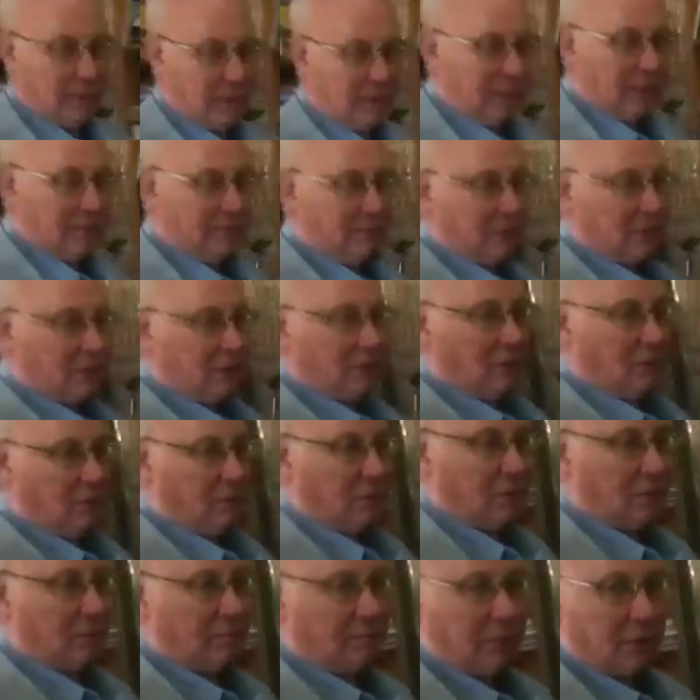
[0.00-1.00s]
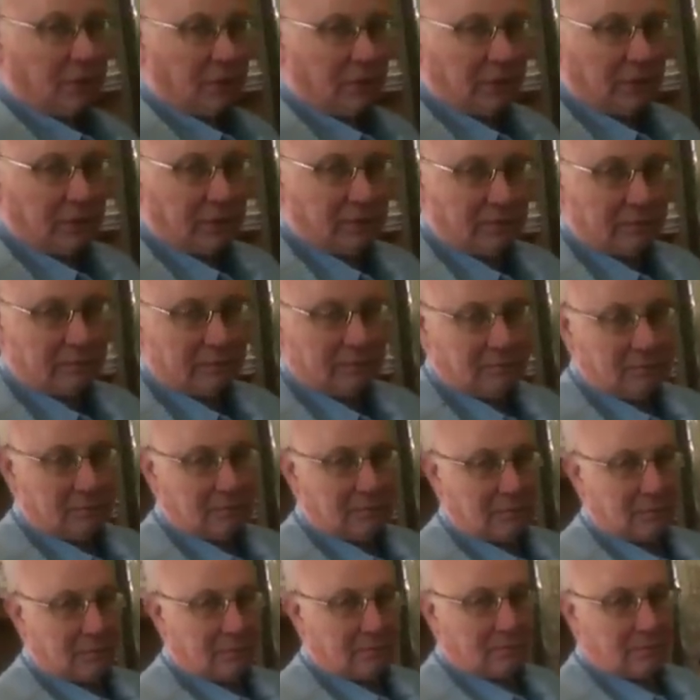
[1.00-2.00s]
We have a corn burner,
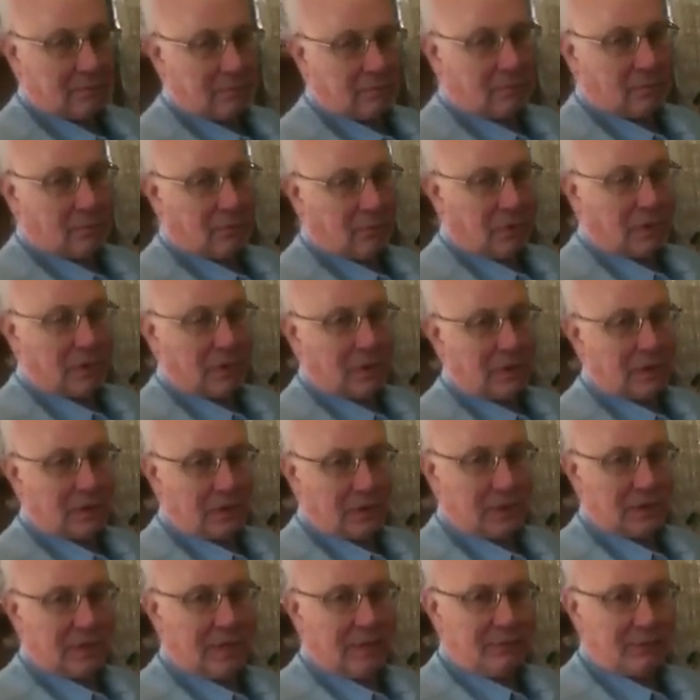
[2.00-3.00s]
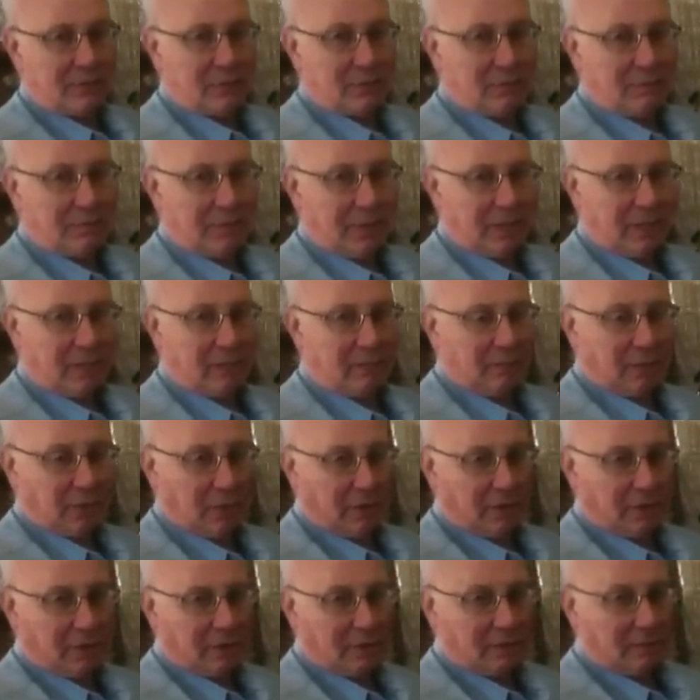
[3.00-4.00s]
which is the same as a pellet
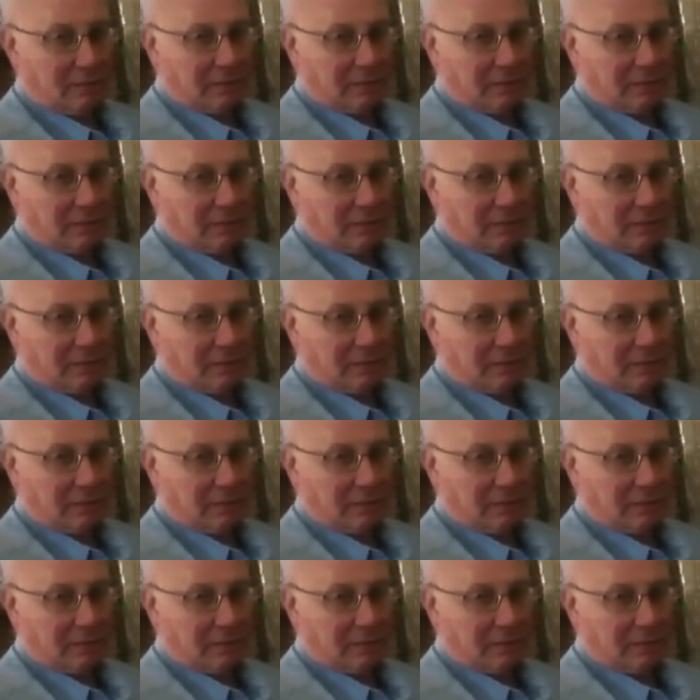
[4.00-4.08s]
burner,